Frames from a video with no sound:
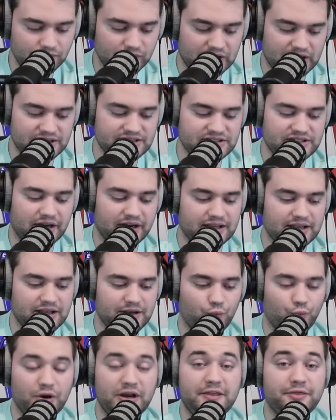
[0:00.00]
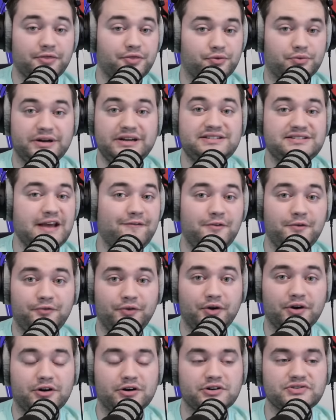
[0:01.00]
Kentucky, with 3
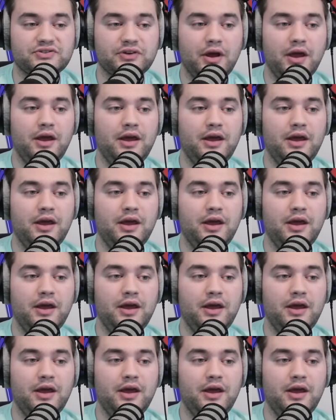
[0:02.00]
7-footers,